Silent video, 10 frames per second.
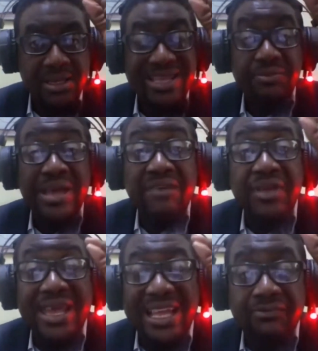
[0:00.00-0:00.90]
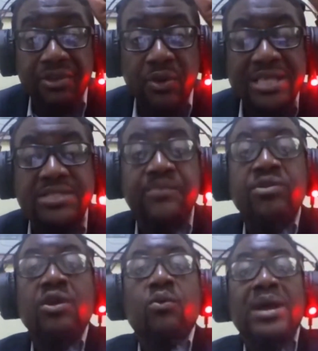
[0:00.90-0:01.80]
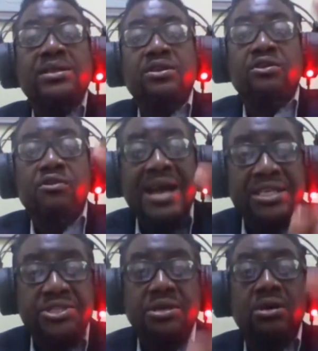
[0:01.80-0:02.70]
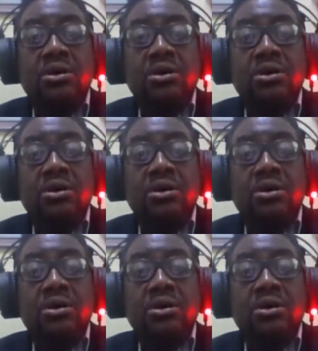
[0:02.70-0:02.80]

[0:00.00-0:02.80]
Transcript: that we have influence. When Christ,